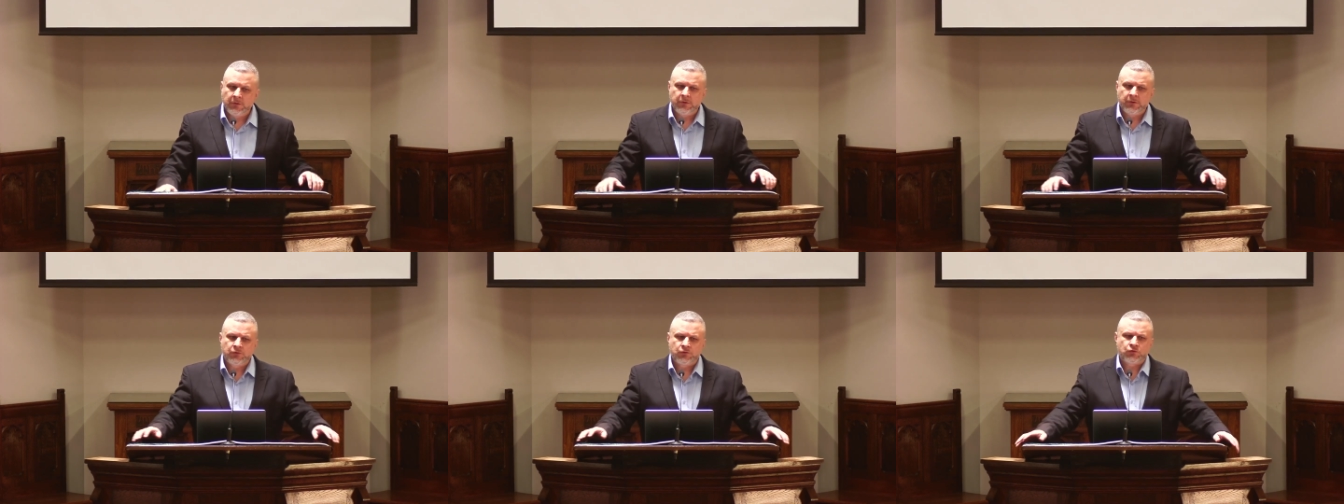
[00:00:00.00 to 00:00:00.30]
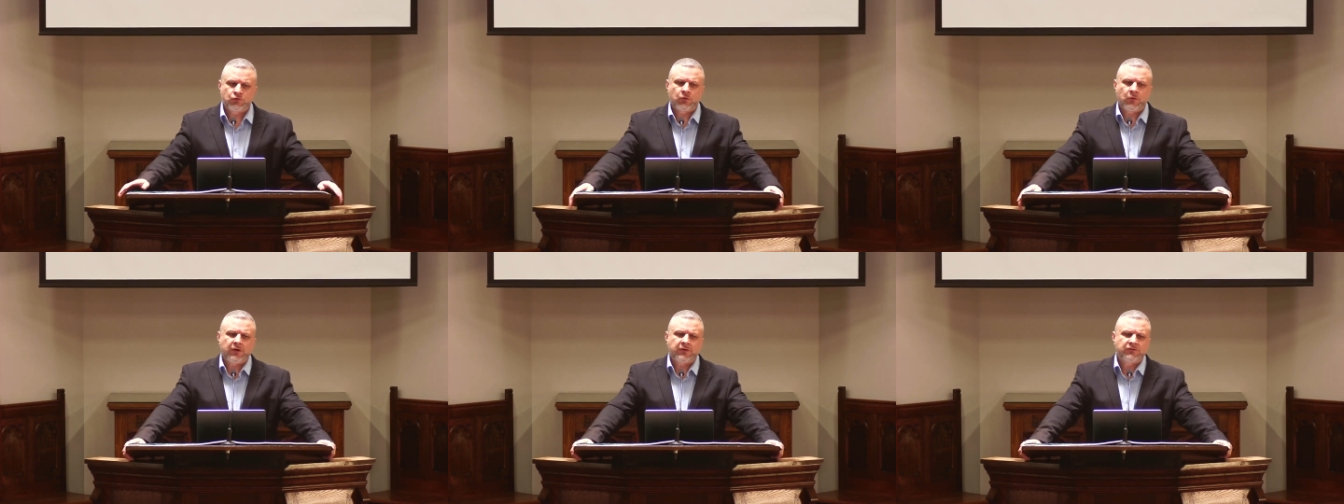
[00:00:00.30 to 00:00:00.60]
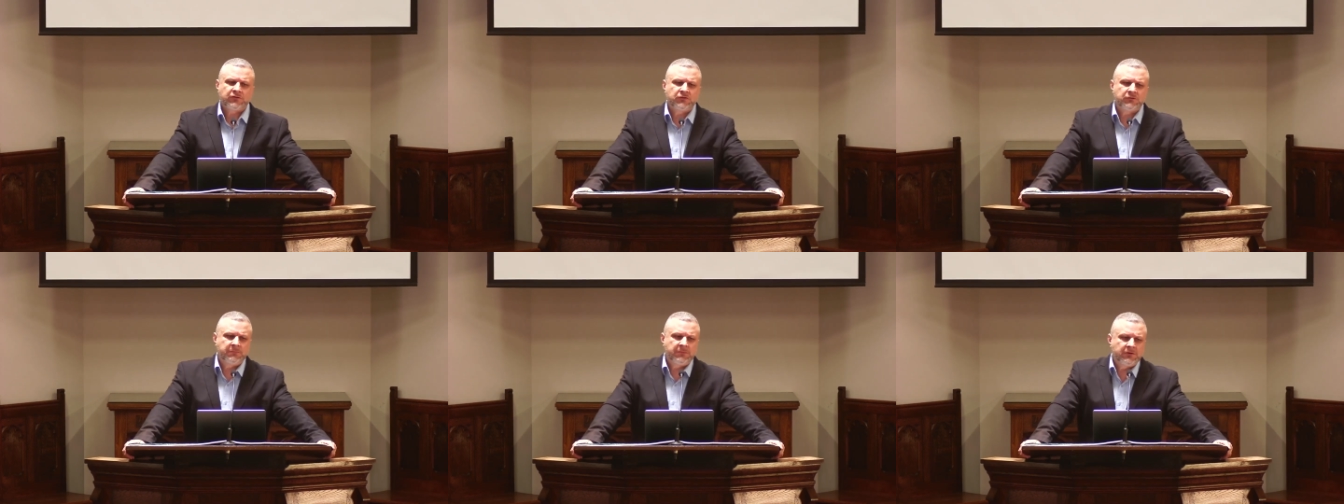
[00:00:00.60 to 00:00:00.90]
Trust
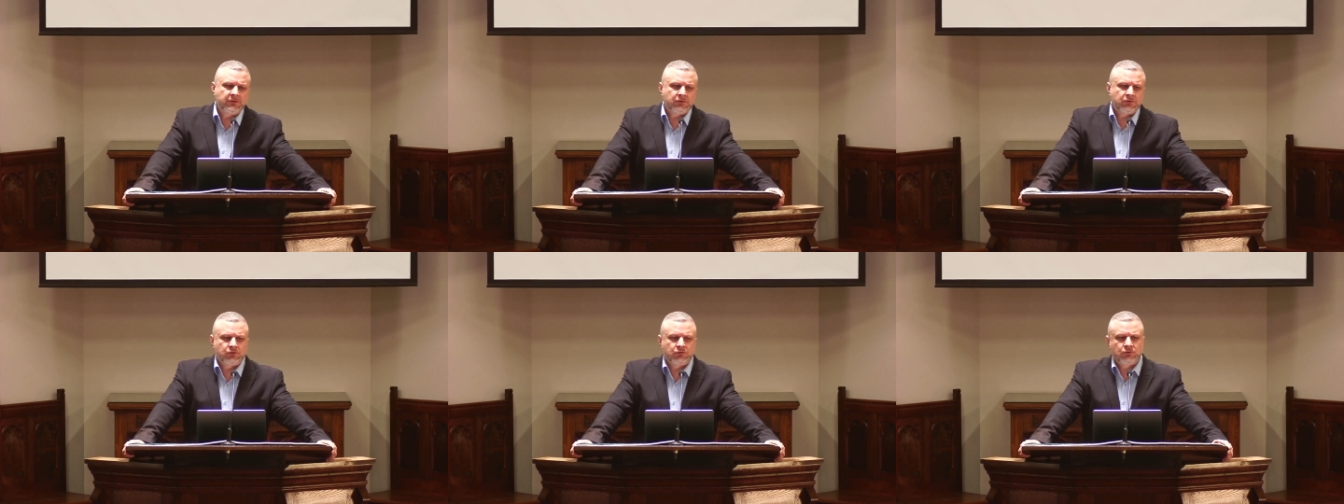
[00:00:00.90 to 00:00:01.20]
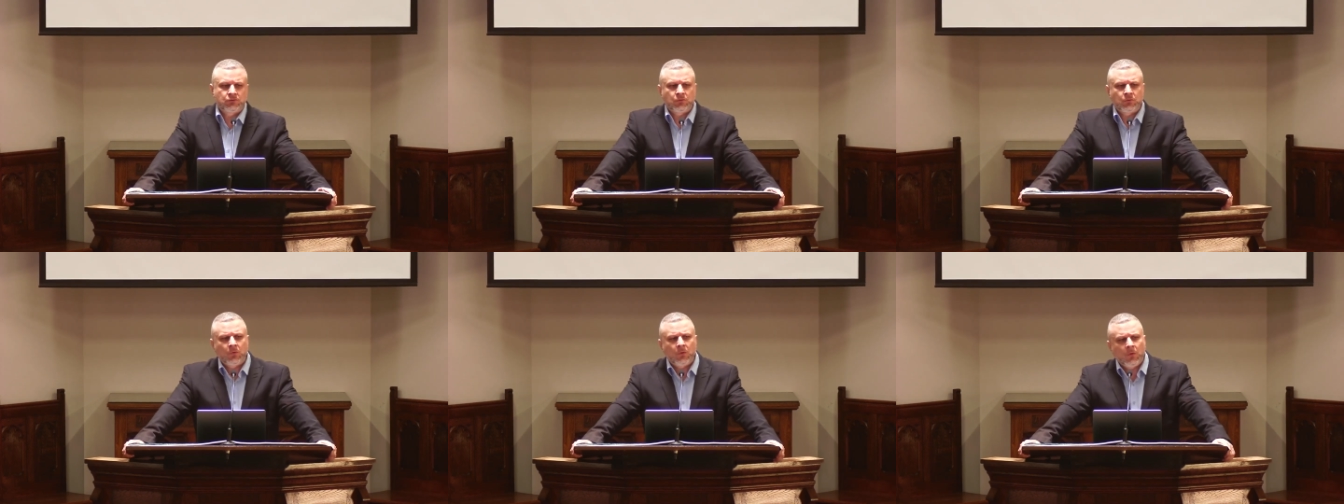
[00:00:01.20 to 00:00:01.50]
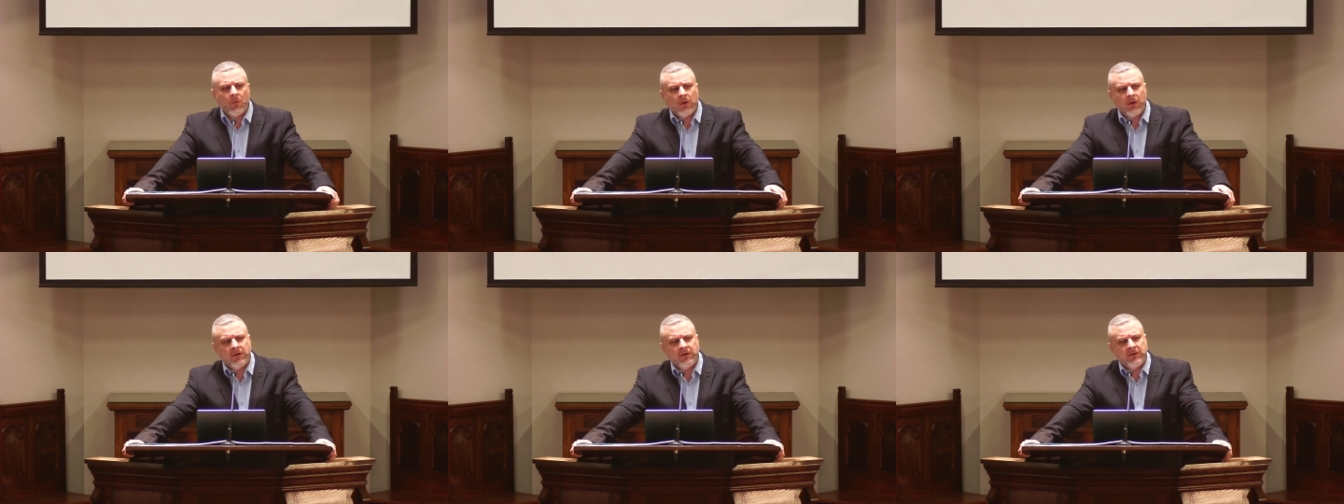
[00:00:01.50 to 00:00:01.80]
has been
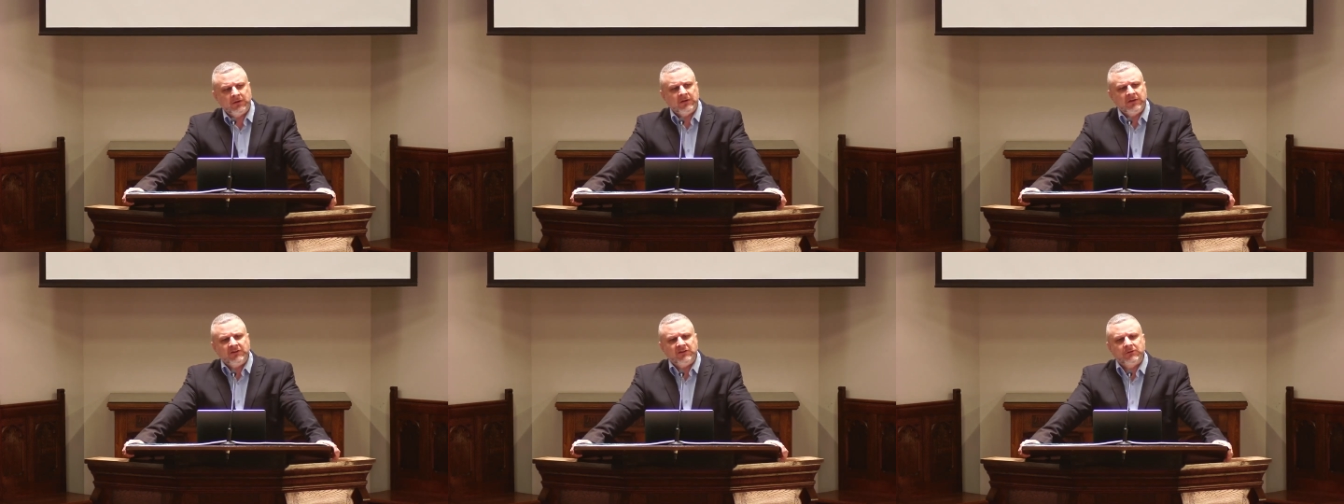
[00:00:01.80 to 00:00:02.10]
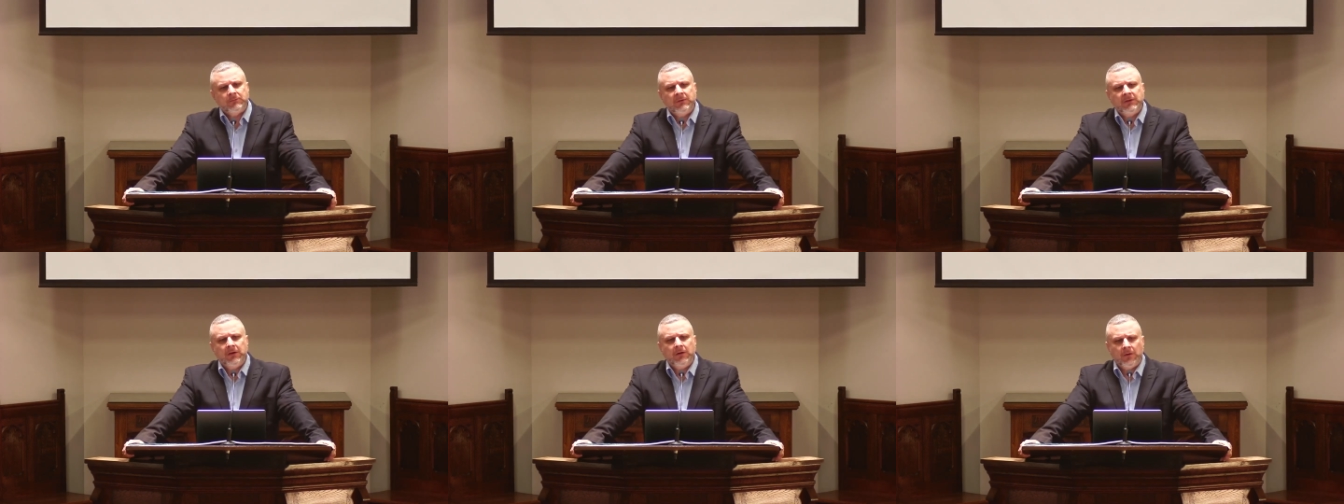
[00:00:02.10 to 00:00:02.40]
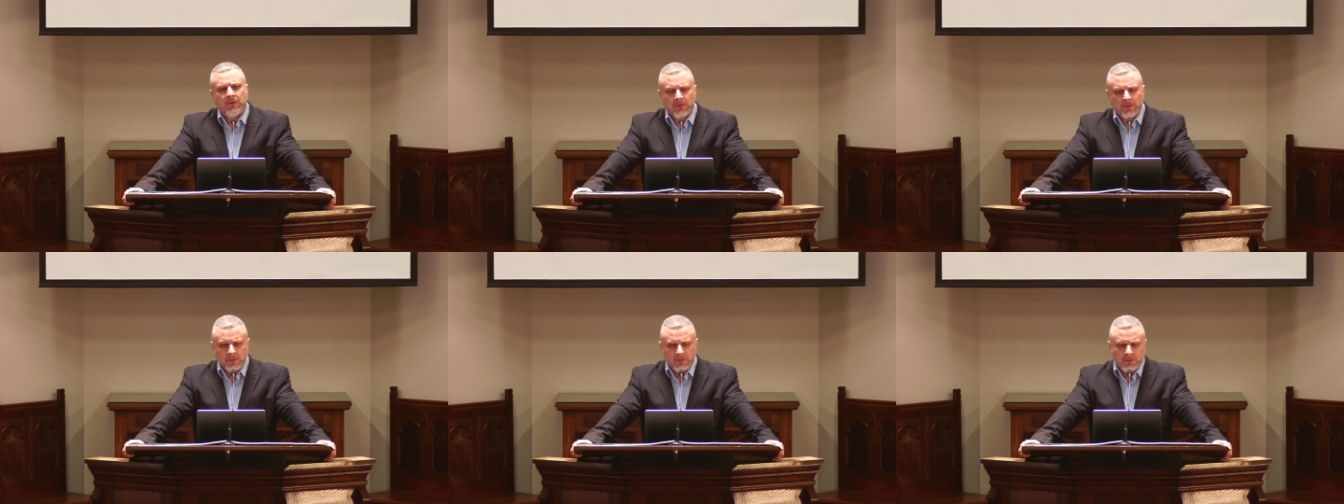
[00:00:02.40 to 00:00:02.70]
destroyed. It needs to be
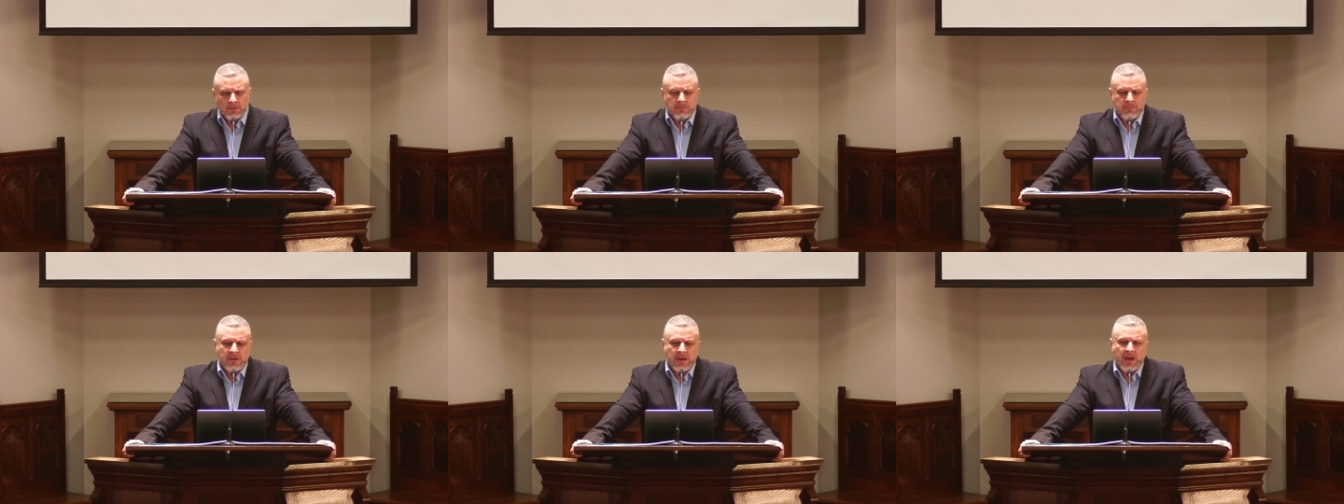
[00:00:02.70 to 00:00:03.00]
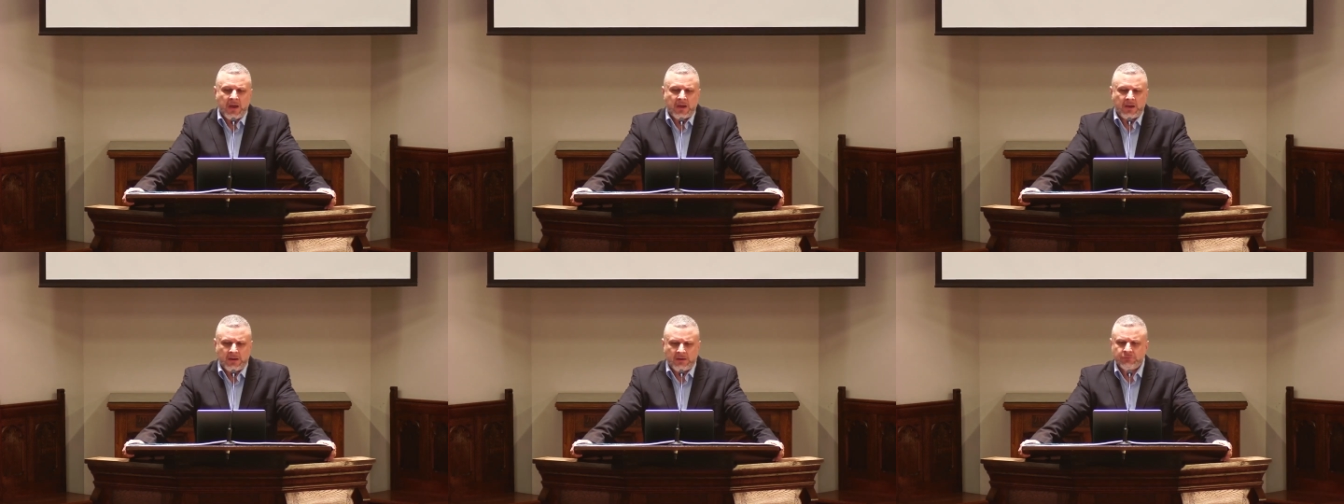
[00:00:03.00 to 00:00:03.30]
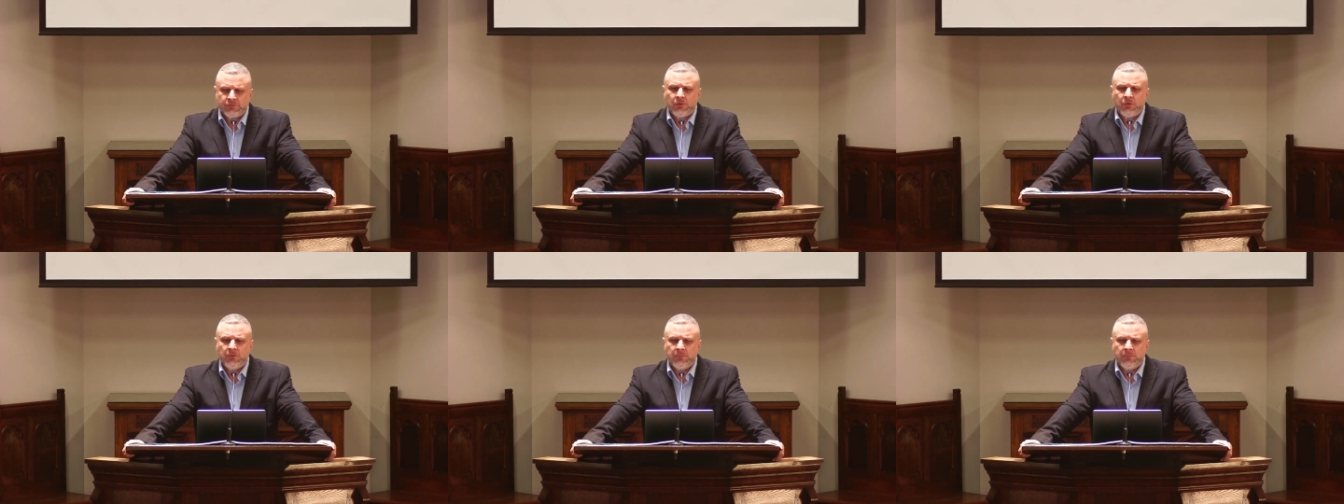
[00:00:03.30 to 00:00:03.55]
earned back. I've told